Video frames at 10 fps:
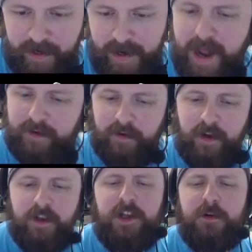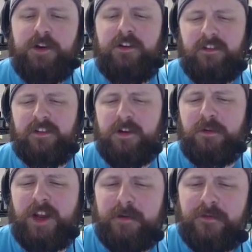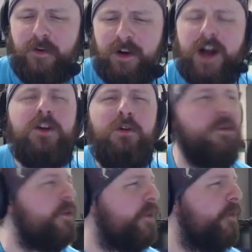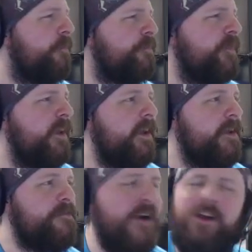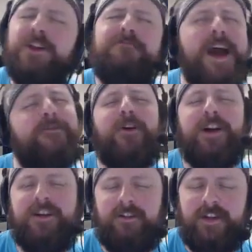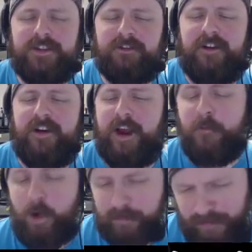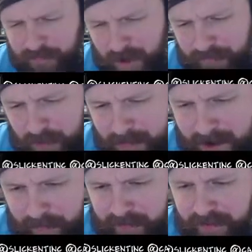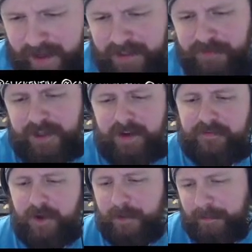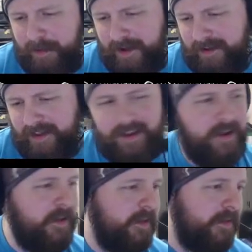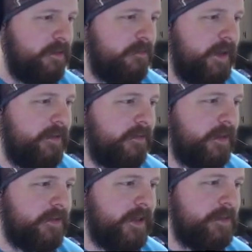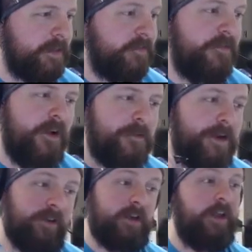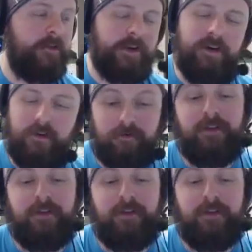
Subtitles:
And you were there before it got cool, you know? Fallen Maverick. That's a great name. Welcome to the squad, Fallen Maverick. Thanks for hitting that follow button, pal. Great. Got the guys made it. Fallen Maverick. Hey, there we go.